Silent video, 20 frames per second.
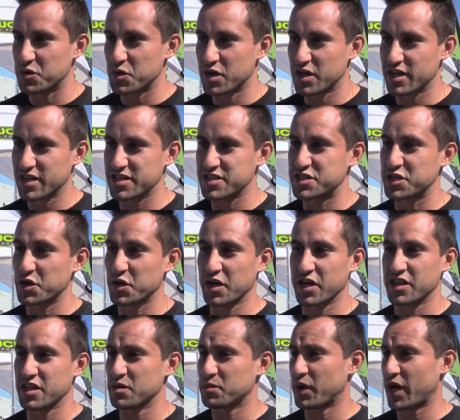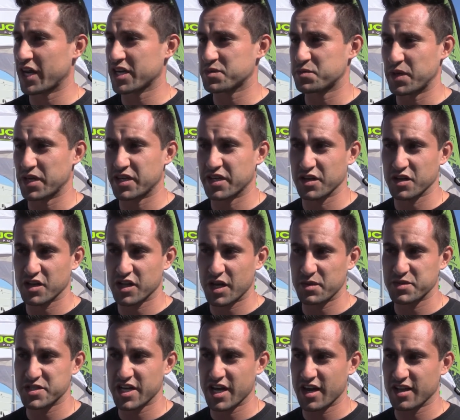was doing the Pikes Peak Hill
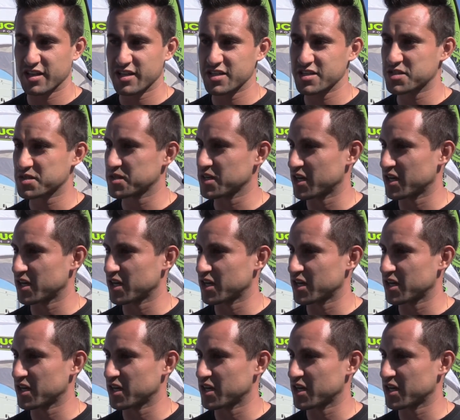Climb Challenge,